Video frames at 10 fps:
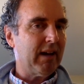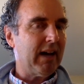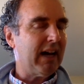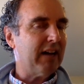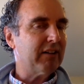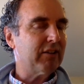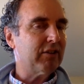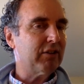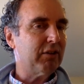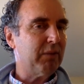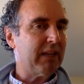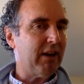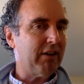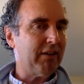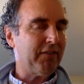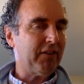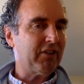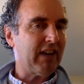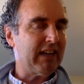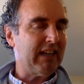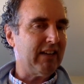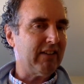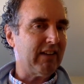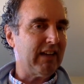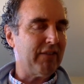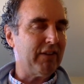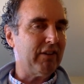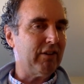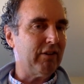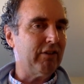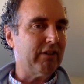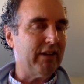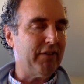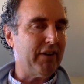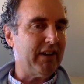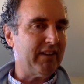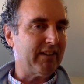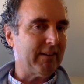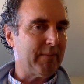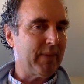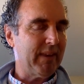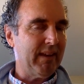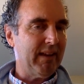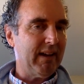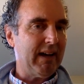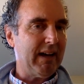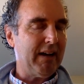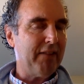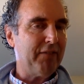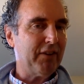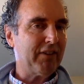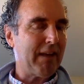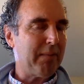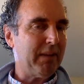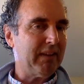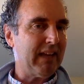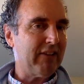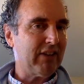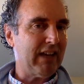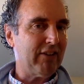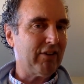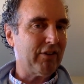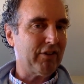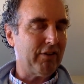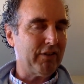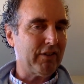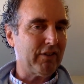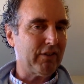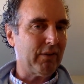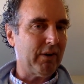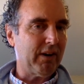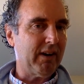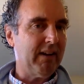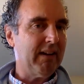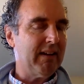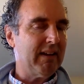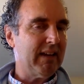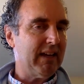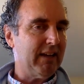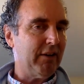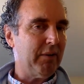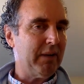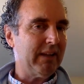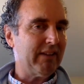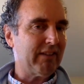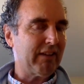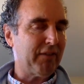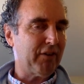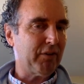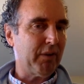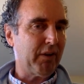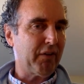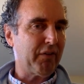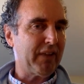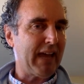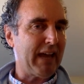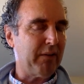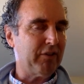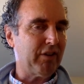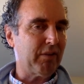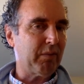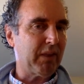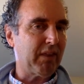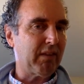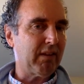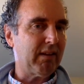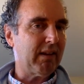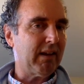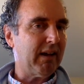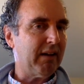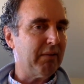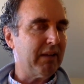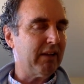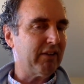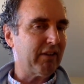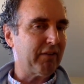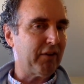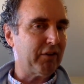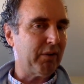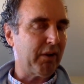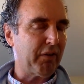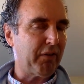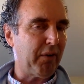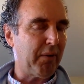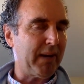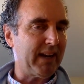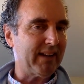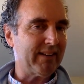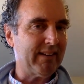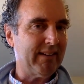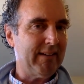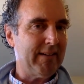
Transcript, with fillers: Uh, could we code it for Chinese and even to do deliveries? Uh, for example, at the educational services store in a realistic virtual earth for languages with a uh, realistic virtual earth for robotics.